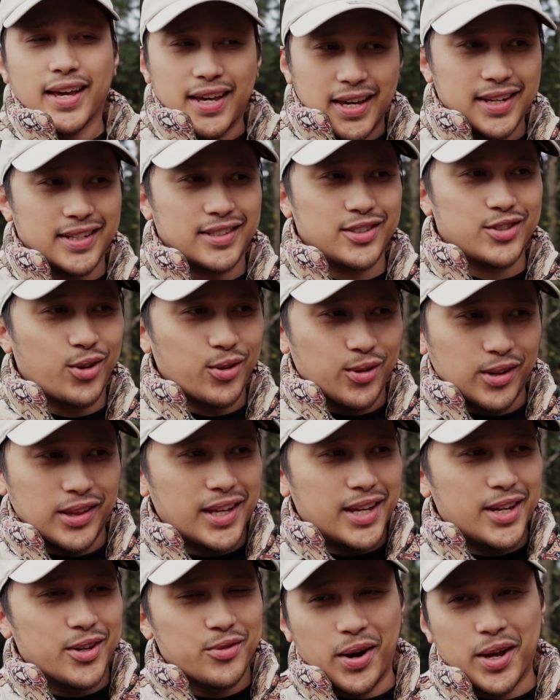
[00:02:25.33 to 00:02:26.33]
can
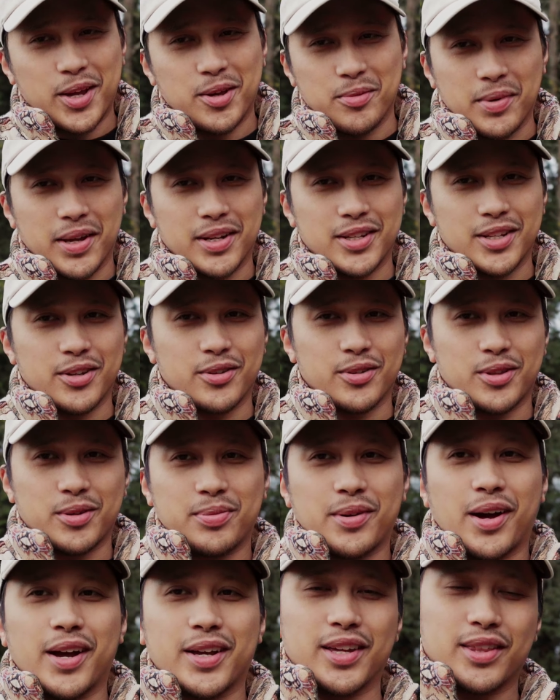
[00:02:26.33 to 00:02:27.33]
totally recommend you the
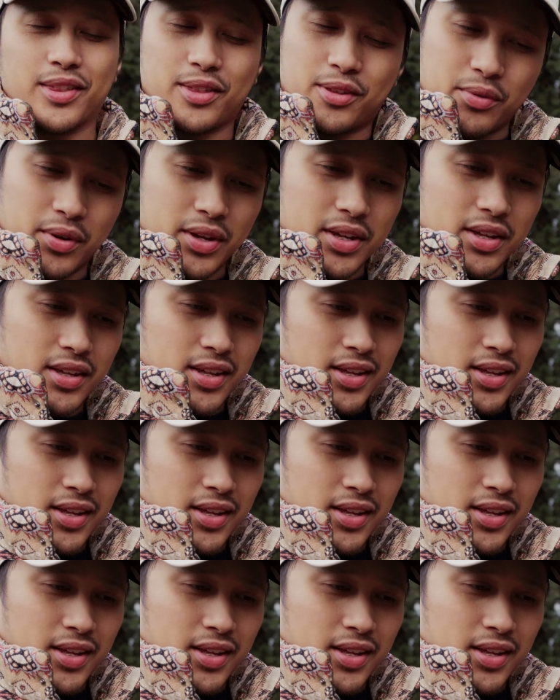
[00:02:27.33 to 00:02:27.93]
Pocket 3.